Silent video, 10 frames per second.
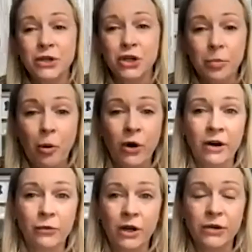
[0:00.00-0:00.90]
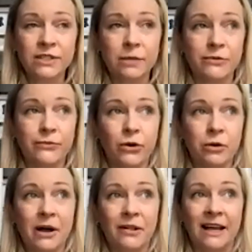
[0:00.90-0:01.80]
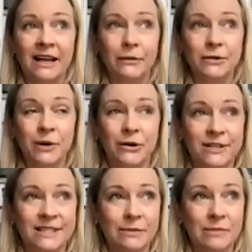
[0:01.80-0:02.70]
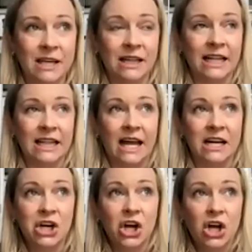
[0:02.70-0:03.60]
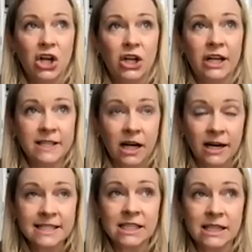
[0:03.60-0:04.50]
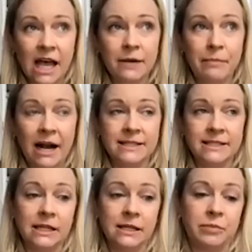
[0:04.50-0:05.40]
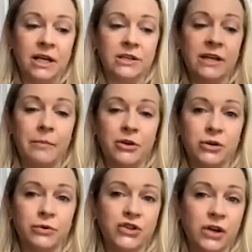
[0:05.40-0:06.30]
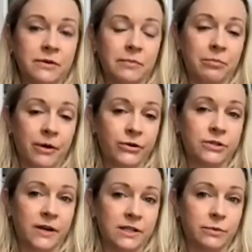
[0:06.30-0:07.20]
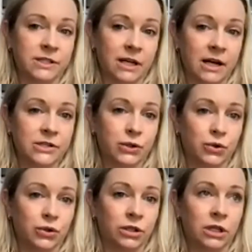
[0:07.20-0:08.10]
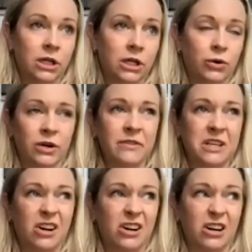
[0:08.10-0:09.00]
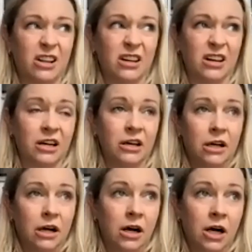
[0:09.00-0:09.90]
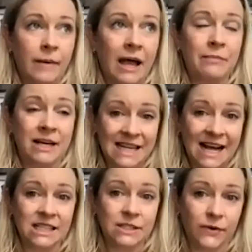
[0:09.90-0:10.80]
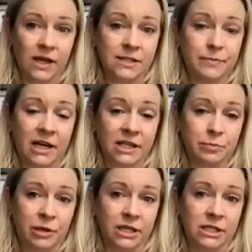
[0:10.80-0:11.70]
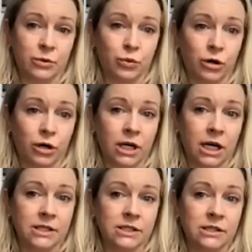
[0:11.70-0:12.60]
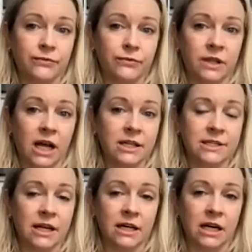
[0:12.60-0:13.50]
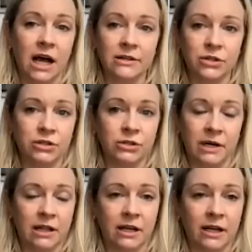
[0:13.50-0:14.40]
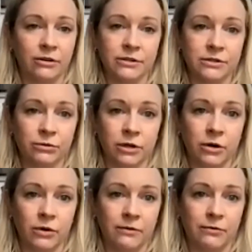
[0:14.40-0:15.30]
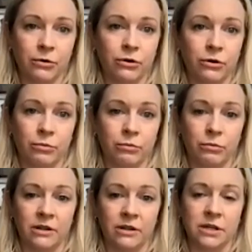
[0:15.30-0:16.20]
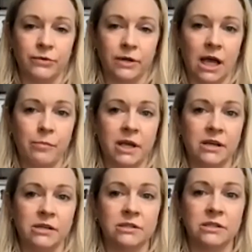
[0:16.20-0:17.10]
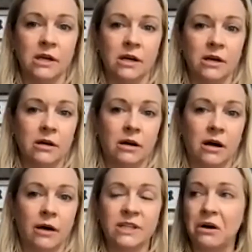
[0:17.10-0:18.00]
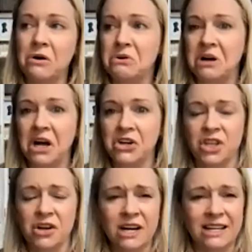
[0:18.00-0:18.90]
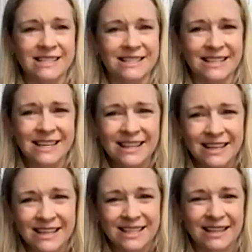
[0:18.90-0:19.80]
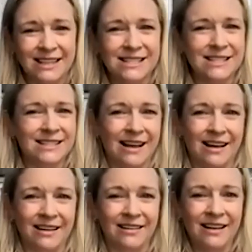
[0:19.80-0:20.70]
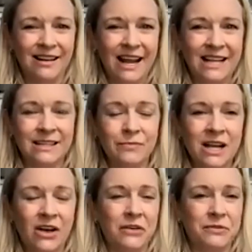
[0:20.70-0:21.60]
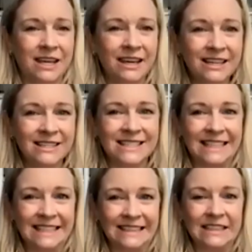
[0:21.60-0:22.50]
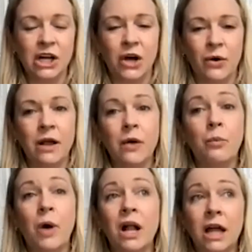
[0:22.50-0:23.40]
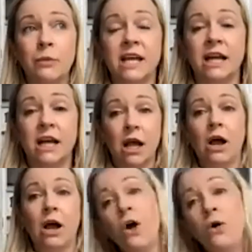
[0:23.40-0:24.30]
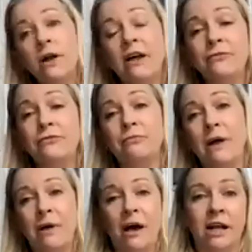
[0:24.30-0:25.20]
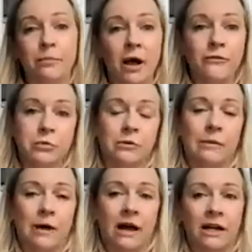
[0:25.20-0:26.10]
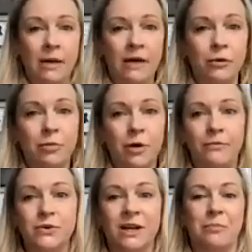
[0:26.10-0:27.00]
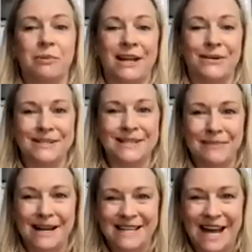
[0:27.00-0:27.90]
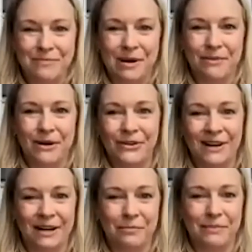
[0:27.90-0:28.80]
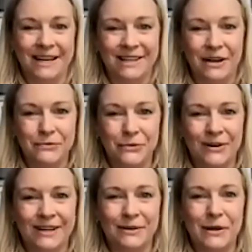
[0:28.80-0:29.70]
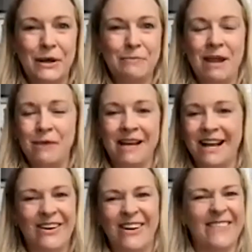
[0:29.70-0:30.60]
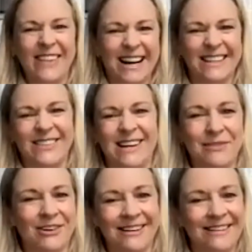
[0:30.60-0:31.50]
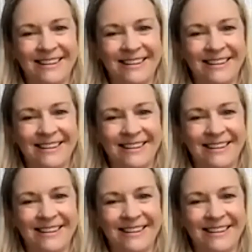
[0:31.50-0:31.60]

to your point of what you said before about like, it was weird to see me like that. It's honestly that magazine, because how much it was shoved in my brother's face, who was in high school or even younger, I think. And my dad's face by his buddies at work and stuff, that I decided not to do anything else or go any further with stuff like that, because I was like, oh gosh, they're going to see this. Like, this is not, and someday I'll have kids and they'll, you know, while I was like, oh, I love my body. I'm comfortable in my body. I have no problem doing it. But then it was like my dad and my brother getting picked on for it made me go, oh, I'm not going to do anymore.